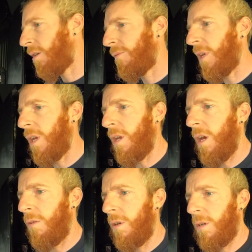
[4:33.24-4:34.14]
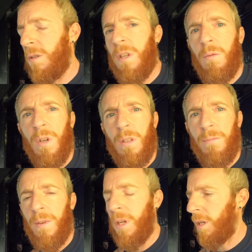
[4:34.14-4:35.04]
I'll have to get down there and see what
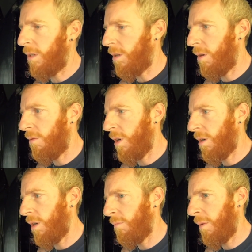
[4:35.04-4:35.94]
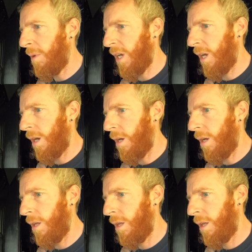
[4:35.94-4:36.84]
is going on. Maybe I got
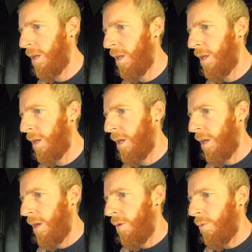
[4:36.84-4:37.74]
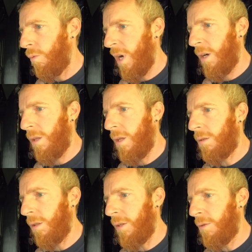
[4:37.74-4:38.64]
a wire
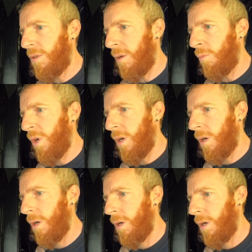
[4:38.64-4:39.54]
that's loose somewhere.